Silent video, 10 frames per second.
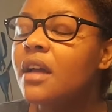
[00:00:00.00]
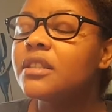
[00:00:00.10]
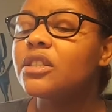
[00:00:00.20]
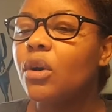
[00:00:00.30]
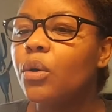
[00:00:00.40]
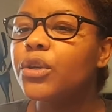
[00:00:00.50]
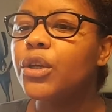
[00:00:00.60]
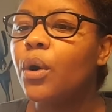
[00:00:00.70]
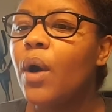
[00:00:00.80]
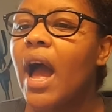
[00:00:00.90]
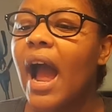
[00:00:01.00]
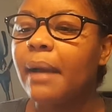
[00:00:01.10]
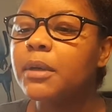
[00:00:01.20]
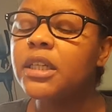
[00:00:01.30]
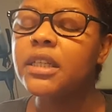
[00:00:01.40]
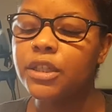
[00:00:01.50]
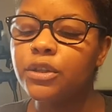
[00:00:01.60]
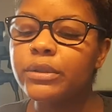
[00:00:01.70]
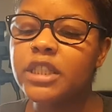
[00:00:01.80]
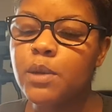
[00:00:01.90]
So, I'm going
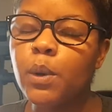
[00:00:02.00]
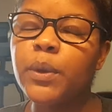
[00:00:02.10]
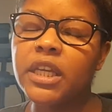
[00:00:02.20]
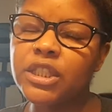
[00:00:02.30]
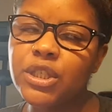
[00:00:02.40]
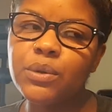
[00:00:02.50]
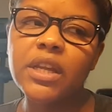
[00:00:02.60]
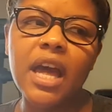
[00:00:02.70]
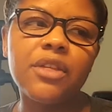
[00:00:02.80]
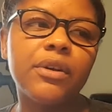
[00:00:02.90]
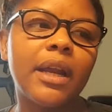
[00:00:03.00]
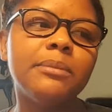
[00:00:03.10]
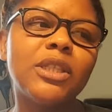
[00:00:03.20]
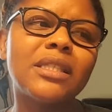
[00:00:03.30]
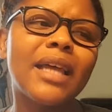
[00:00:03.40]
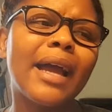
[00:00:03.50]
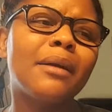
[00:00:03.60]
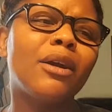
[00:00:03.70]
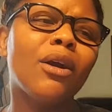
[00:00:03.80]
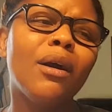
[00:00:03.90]
to, see what we can do together. And I'm just
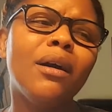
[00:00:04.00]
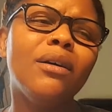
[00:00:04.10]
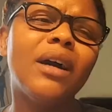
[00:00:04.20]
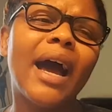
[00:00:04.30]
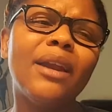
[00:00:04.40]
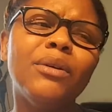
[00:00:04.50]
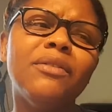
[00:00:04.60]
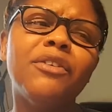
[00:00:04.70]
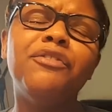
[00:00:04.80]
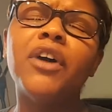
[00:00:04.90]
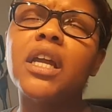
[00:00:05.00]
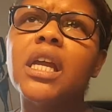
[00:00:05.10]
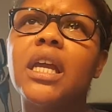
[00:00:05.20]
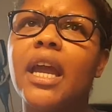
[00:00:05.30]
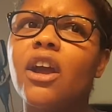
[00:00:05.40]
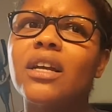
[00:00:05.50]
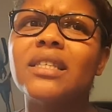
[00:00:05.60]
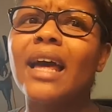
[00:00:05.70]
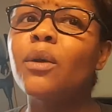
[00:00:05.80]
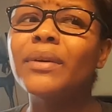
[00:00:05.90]
like, girl, I don't even fucking care
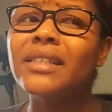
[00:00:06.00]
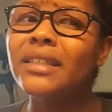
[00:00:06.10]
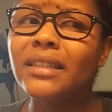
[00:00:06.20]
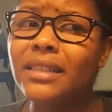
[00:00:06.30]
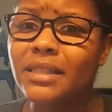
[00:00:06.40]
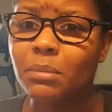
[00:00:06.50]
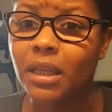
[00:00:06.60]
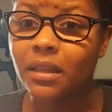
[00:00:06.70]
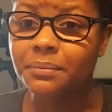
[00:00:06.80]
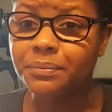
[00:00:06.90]
because I don't want to see D. Smith.